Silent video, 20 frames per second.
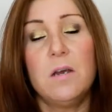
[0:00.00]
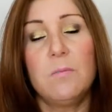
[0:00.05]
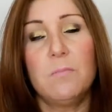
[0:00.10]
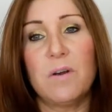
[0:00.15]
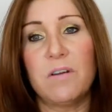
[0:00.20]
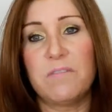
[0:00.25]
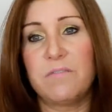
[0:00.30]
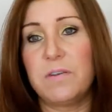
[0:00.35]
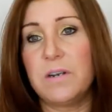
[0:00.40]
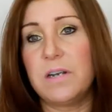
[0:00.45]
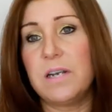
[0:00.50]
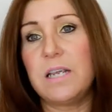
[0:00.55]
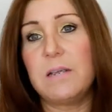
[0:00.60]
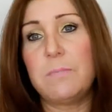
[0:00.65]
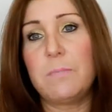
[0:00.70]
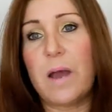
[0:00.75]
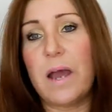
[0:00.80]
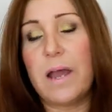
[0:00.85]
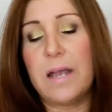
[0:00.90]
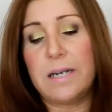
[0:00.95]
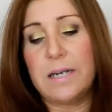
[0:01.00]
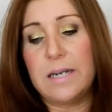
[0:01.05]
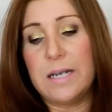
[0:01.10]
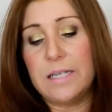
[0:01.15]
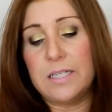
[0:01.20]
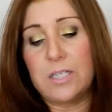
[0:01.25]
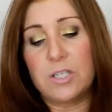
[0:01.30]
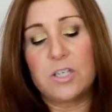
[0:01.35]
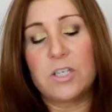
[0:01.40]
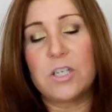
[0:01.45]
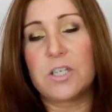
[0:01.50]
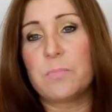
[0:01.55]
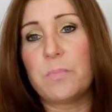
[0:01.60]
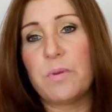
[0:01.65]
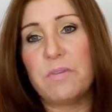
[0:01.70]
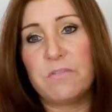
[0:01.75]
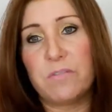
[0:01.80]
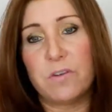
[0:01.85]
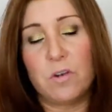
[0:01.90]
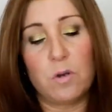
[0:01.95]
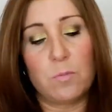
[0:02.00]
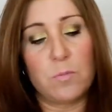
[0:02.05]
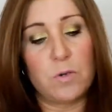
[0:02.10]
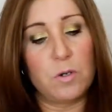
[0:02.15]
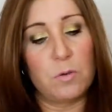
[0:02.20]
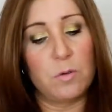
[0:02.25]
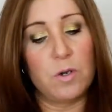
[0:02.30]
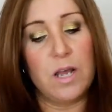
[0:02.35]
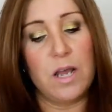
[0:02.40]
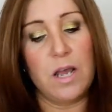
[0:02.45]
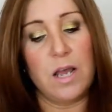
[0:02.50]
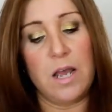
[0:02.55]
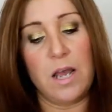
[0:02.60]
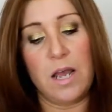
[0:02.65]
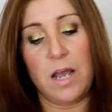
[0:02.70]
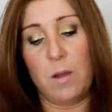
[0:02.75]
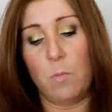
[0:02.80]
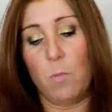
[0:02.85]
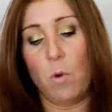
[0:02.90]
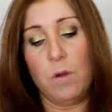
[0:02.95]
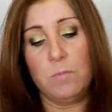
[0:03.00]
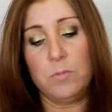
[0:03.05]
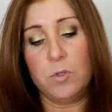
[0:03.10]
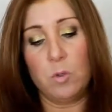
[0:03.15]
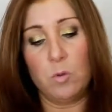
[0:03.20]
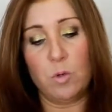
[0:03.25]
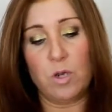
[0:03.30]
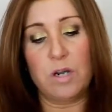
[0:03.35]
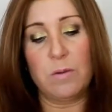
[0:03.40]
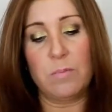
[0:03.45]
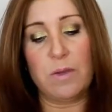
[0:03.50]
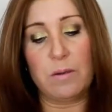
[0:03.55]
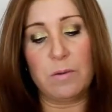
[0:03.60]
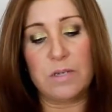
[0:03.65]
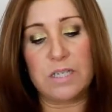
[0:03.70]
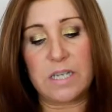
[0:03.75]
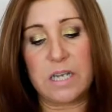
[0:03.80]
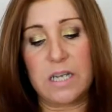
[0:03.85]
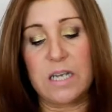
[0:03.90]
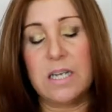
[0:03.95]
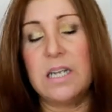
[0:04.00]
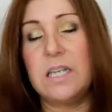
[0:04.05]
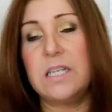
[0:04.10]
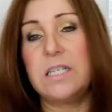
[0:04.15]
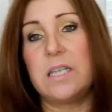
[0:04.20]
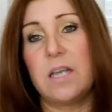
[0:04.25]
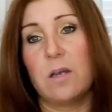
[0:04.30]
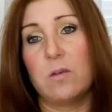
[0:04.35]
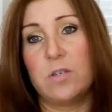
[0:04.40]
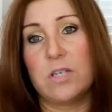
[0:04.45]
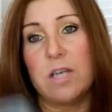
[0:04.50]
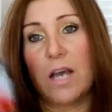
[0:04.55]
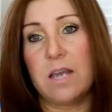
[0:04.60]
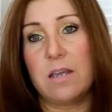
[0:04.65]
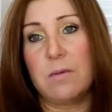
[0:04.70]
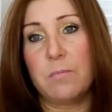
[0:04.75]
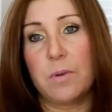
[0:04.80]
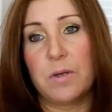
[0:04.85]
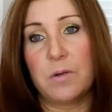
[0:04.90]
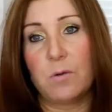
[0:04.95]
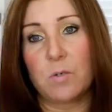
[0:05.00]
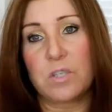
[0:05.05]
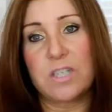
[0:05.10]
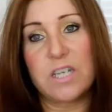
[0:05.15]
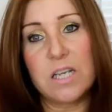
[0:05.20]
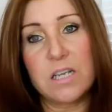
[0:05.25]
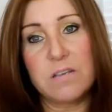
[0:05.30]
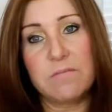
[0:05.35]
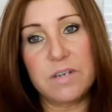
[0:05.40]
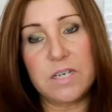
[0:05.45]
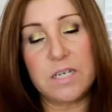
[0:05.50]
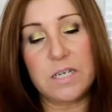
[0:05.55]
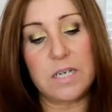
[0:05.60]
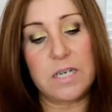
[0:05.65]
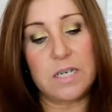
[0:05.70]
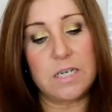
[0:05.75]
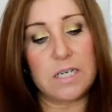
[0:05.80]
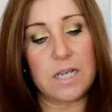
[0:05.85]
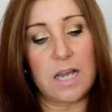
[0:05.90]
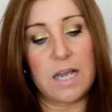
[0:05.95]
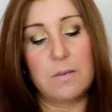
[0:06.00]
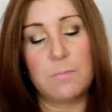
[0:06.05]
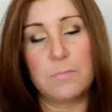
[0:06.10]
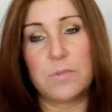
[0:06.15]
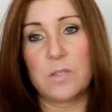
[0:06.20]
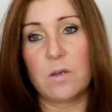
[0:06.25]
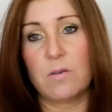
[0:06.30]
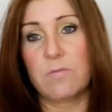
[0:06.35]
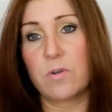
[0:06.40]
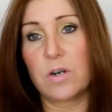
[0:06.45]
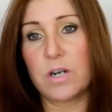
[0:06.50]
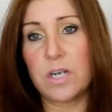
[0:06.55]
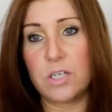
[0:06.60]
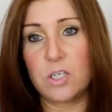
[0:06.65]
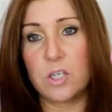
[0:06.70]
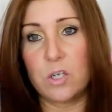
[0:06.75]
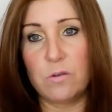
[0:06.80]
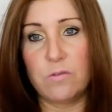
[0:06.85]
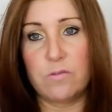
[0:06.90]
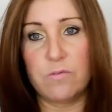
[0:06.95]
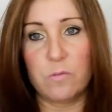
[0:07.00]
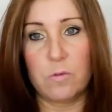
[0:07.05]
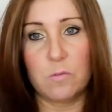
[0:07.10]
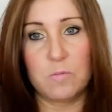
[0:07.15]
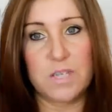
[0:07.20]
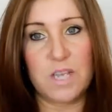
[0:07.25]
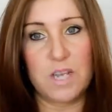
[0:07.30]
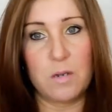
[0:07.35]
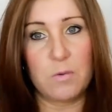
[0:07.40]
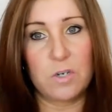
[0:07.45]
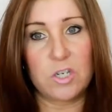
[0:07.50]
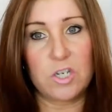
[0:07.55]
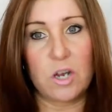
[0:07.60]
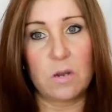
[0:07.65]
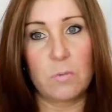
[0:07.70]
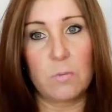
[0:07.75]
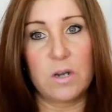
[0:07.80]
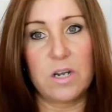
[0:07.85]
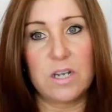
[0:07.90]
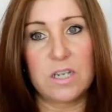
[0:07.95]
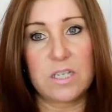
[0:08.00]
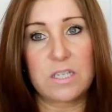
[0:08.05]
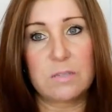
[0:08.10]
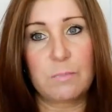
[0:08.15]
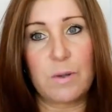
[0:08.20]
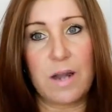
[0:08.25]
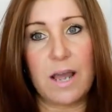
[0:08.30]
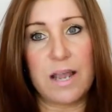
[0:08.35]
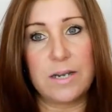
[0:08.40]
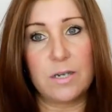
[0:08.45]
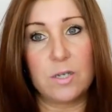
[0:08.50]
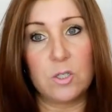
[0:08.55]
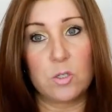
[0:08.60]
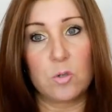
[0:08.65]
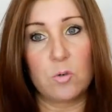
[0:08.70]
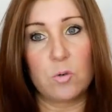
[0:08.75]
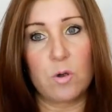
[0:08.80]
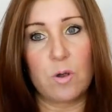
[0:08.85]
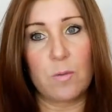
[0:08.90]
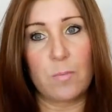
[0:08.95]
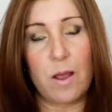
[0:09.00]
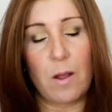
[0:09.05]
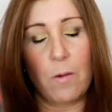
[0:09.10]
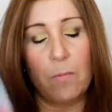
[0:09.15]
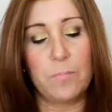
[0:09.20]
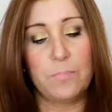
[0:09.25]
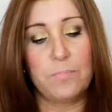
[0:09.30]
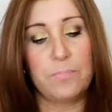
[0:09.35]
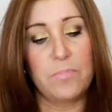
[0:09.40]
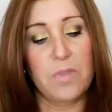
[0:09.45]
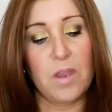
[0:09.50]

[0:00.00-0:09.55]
but for knee pain it's just been phenomenal. And what I'm talking about is Kinesio Tape, or TVT tape. So I've got it in two forms here, which I will explain and talk about.